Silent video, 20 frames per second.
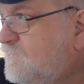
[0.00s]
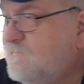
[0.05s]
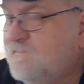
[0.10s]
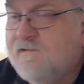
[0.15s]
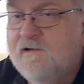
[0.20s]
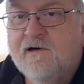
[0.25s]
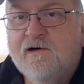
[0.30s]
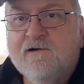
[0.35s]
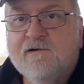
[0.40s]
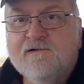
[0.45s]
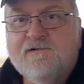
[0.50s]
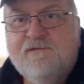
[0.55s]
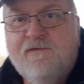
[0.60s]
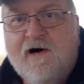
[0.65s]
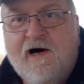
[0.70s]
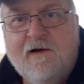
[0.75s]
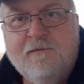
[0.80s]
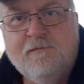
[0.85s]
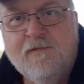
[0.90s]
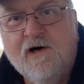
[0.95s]
So it's
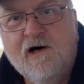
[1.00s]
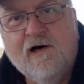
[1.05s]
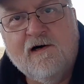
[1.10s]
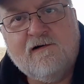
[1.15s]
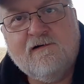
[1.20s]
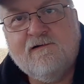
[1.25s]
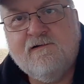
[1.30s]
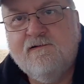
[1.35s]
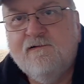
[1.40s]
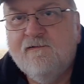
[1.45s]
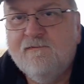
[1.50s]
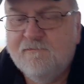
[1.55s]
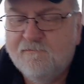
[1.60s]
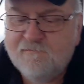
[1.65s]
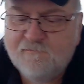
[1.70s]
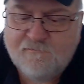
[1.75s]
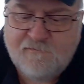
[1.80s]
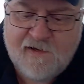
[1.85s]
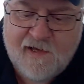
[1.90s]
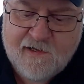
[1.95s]
$5.
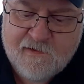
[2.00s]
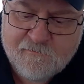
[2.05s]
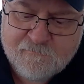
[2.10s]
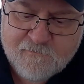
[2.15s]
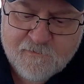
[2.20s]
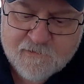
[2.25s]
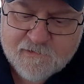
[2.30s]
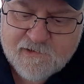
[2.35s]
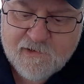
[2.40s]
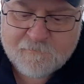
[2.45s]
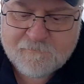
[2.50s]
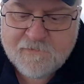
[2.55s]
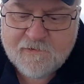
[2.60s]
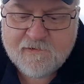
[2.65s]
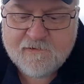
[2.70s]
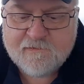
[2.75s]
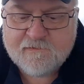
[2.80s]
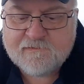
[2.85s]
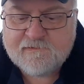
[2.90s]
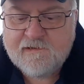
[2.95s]
Had it for a couple
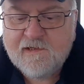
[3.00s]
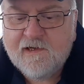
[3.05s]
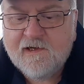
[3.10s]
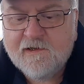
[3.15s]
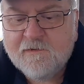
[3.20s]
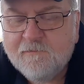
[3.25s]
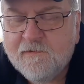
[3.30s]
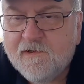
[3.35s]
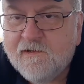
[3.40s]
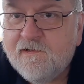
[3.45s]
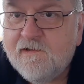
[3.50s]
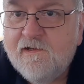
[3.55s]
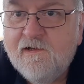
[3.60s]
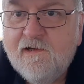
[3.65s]
years now, but